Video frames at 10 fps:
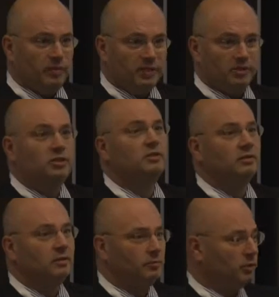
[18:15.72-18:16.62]
meters
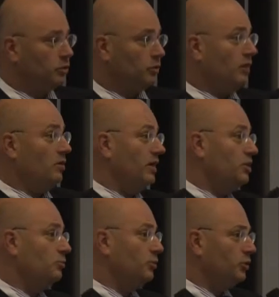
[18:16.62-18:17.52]
because of our
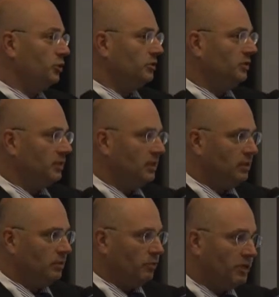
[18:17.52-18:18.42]
gas production,
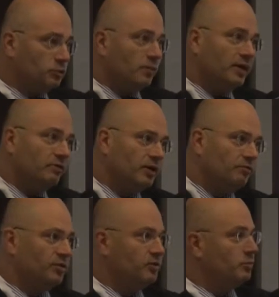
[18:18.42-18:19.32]
which is, by the way,
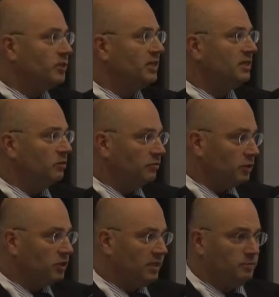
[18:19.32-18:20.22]
50% of our
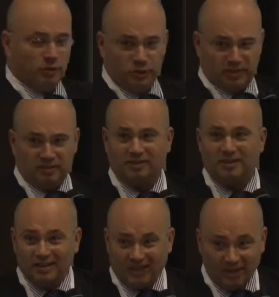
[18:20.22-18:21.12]
state budget
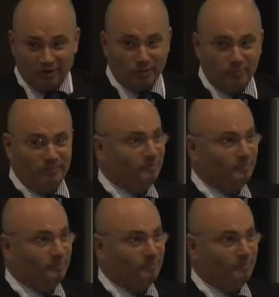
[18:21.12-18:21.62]
income.